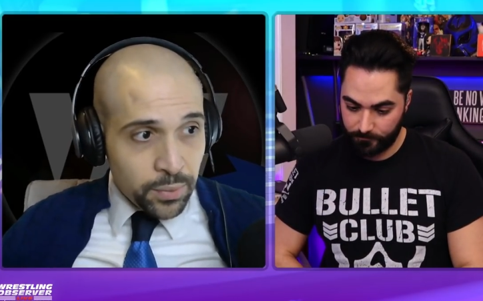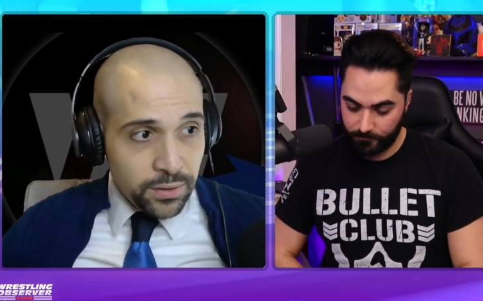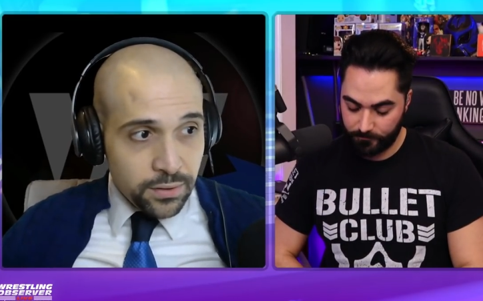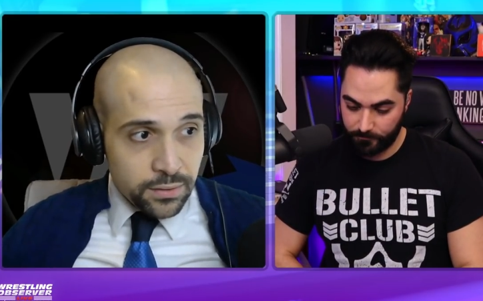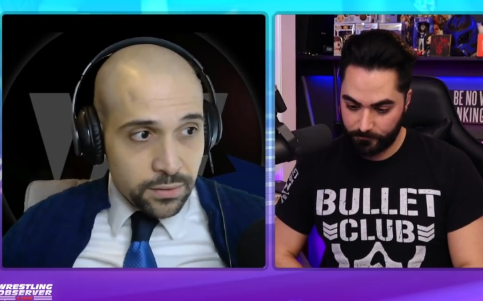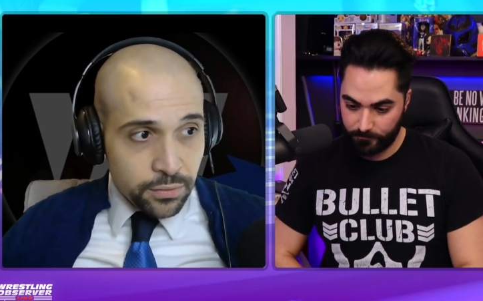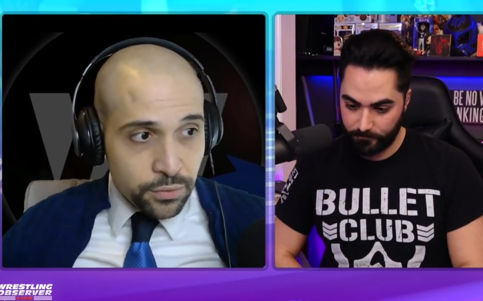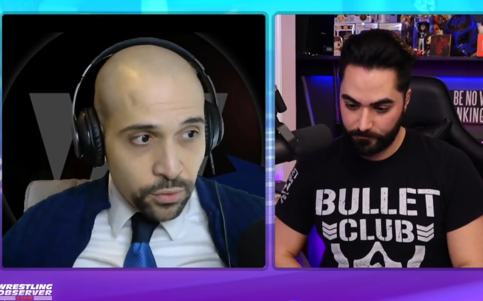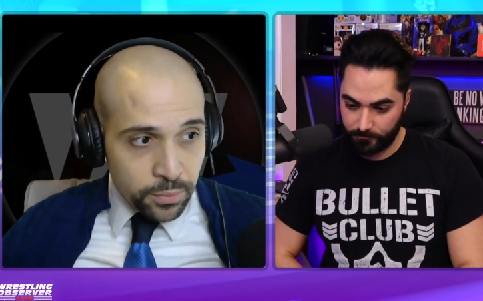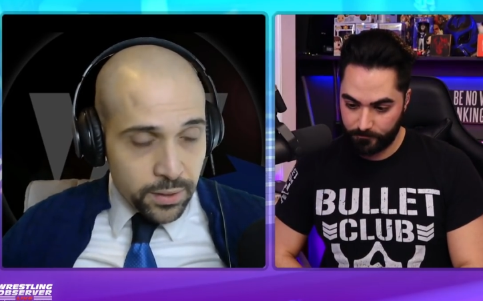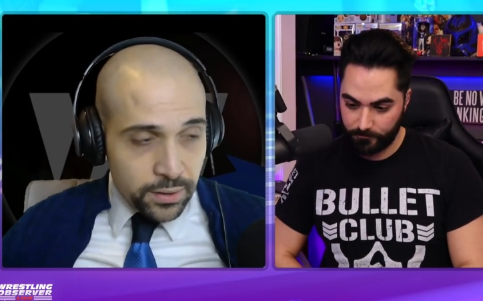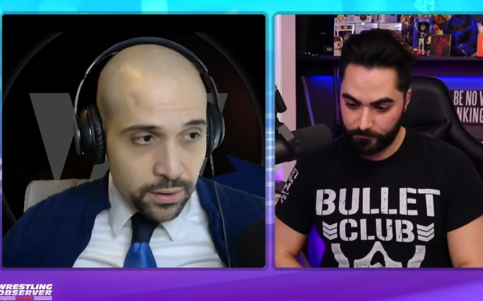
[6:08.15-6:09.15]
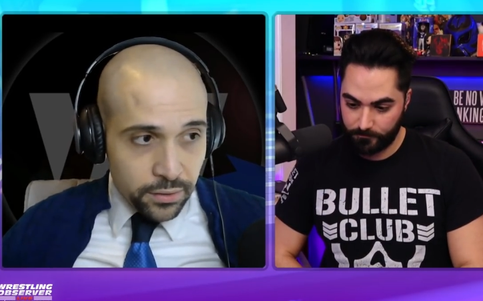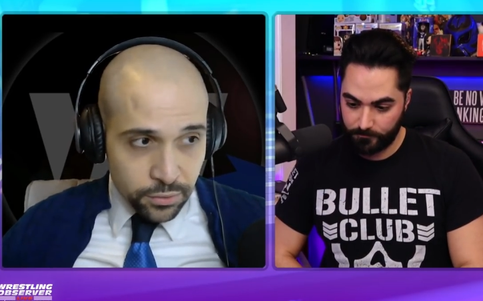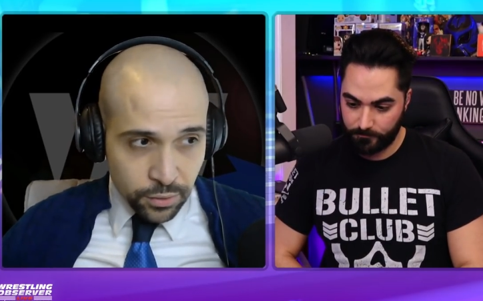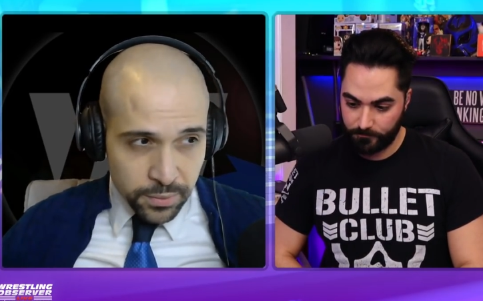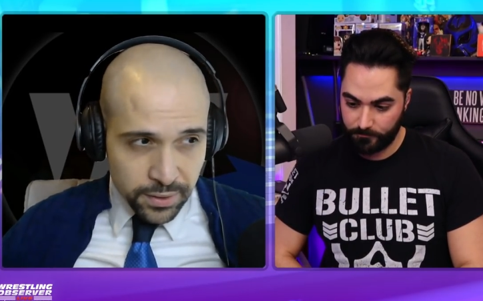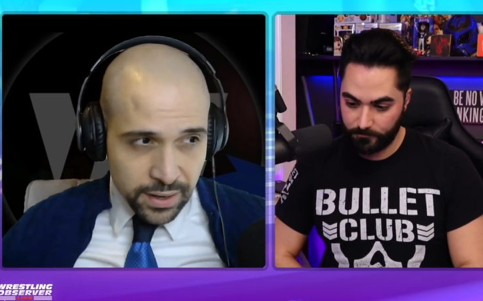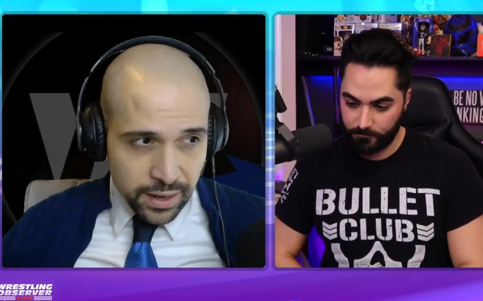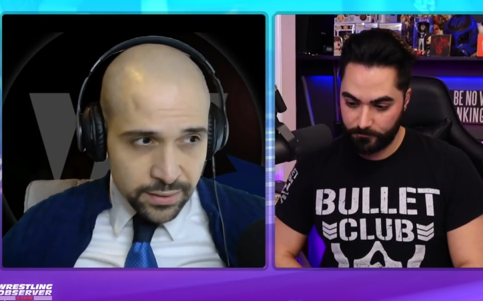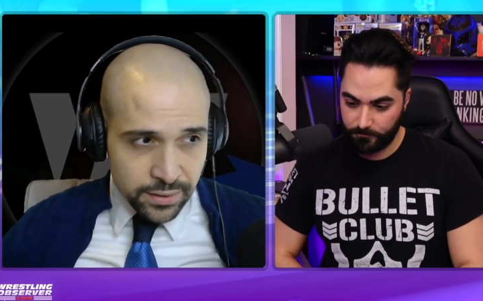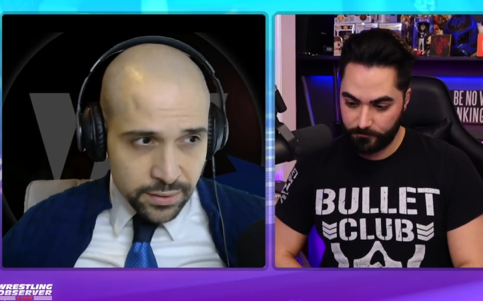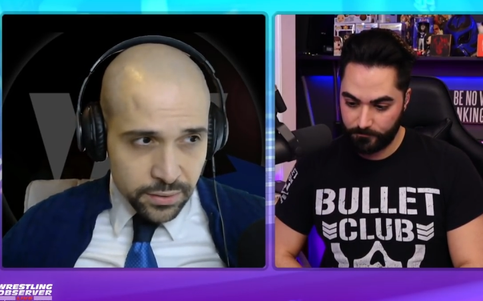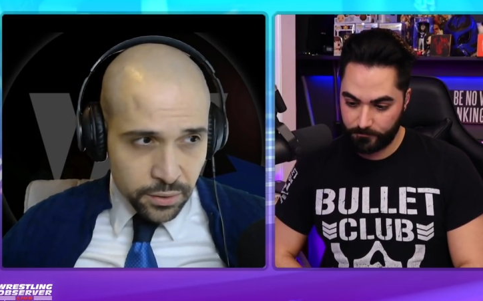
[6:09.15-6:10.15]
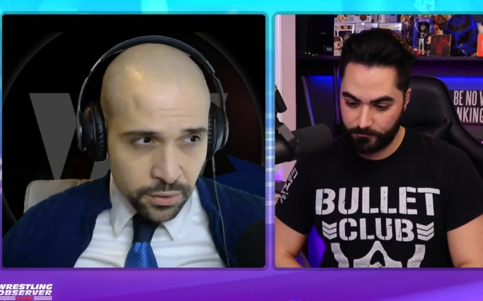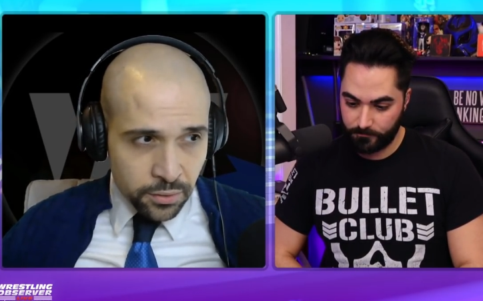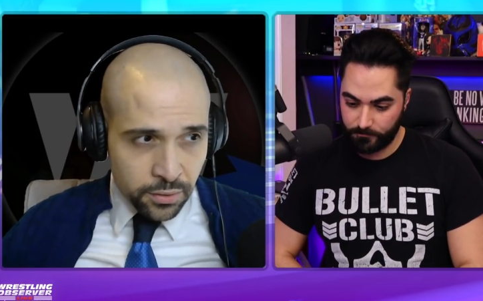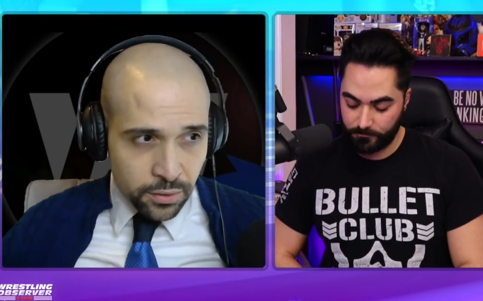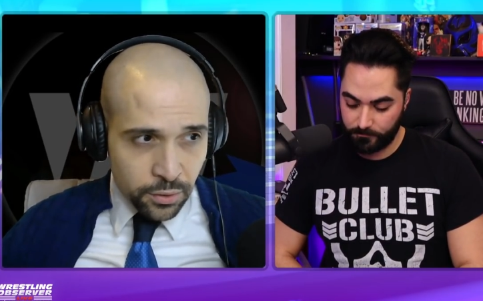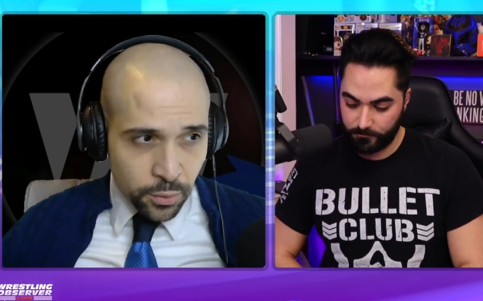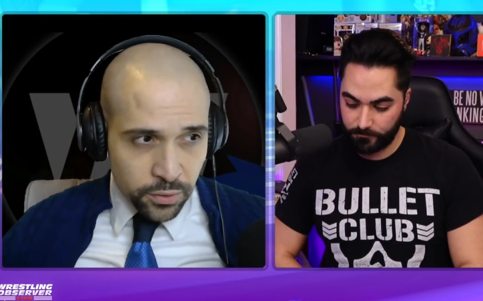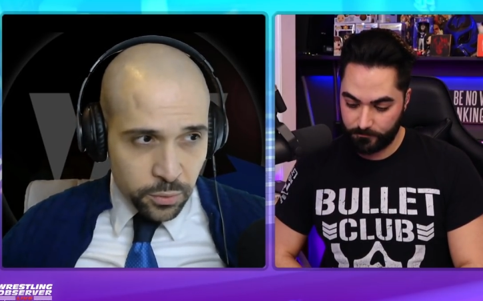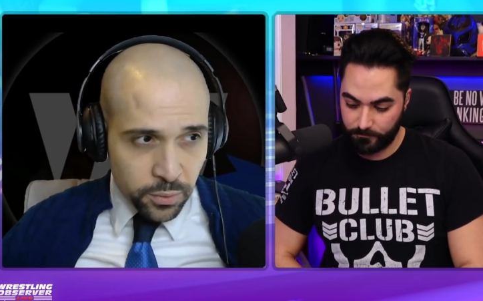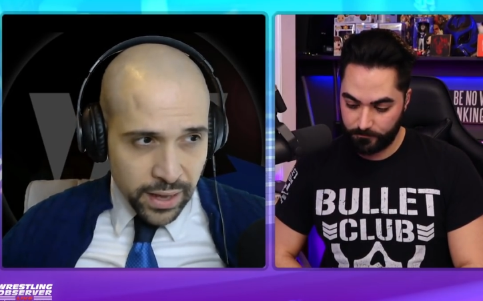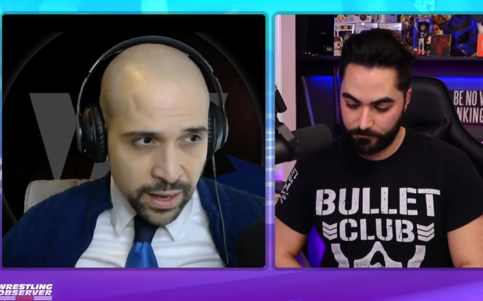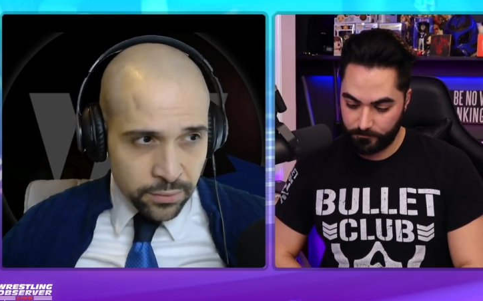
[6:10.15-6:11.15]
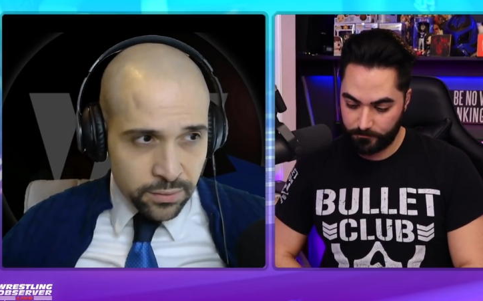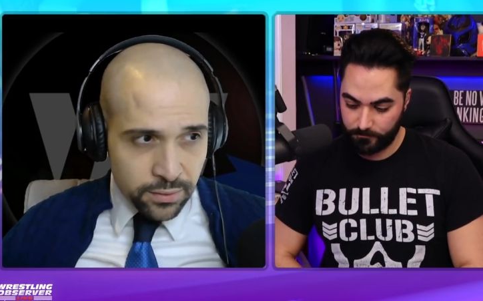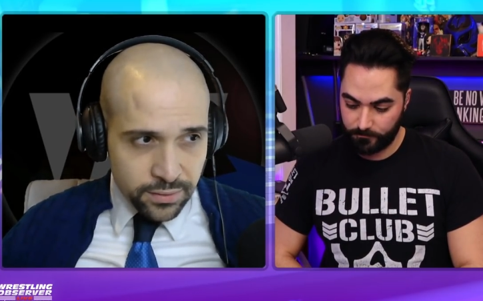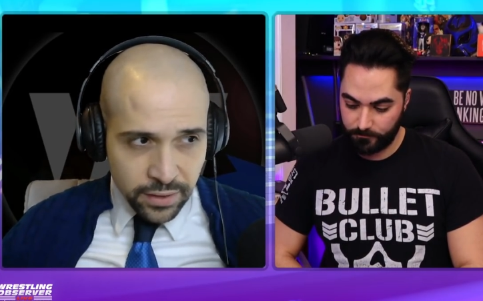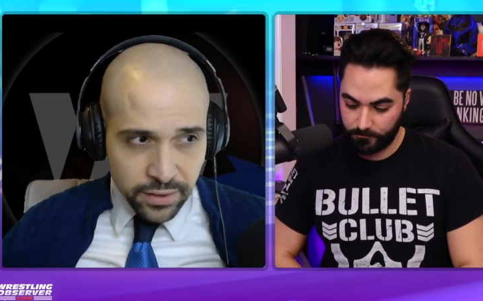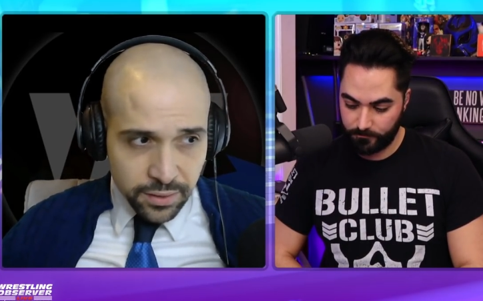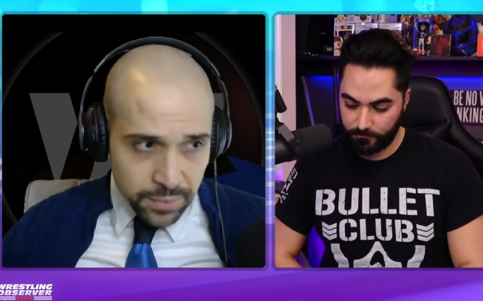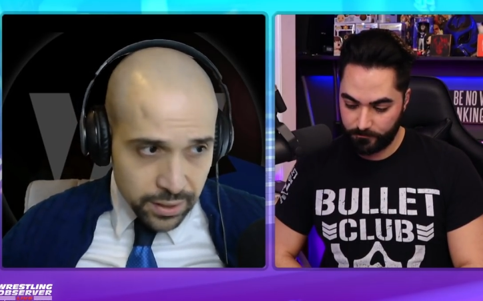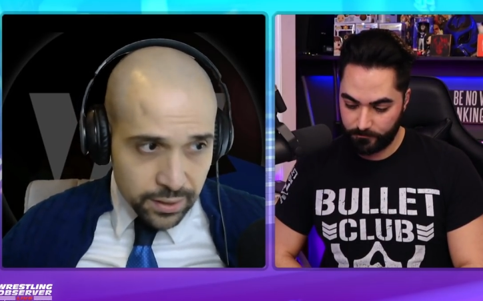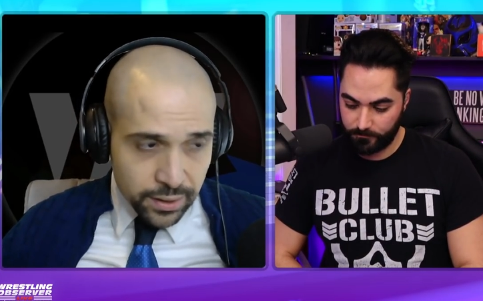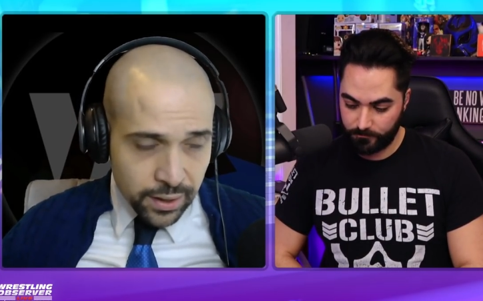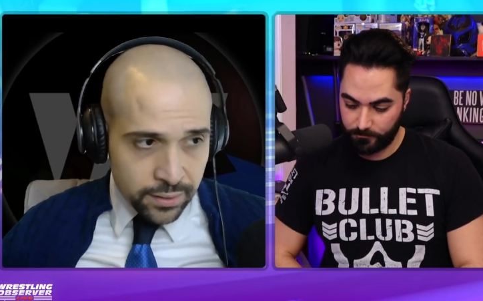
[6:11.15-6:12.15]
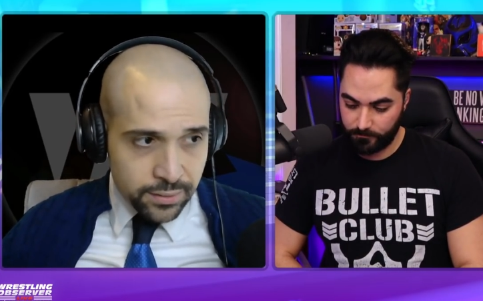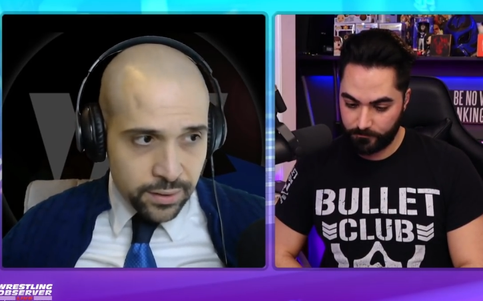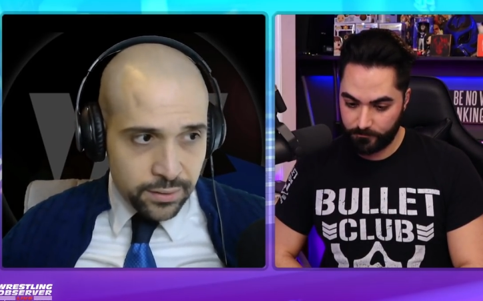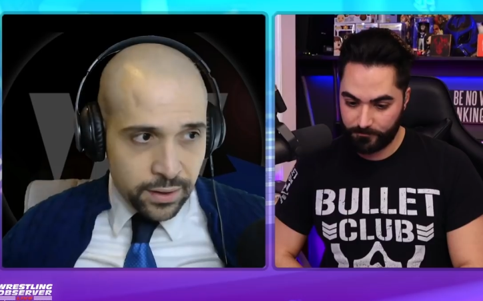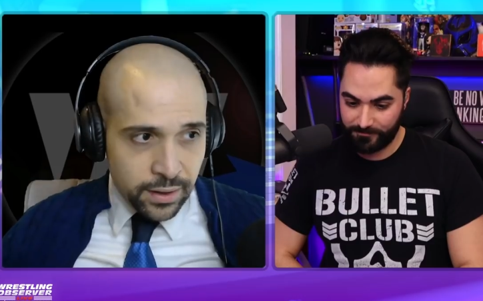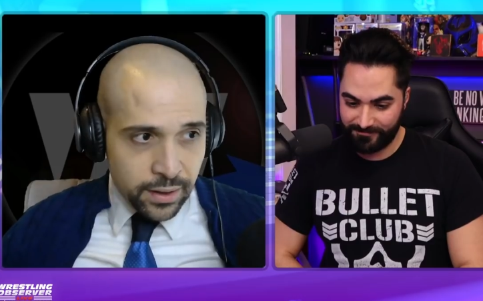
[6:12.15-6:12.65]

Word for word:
Speaker 1: pieces of scripted and unscripted content that they're going to announce. It sounds like media content.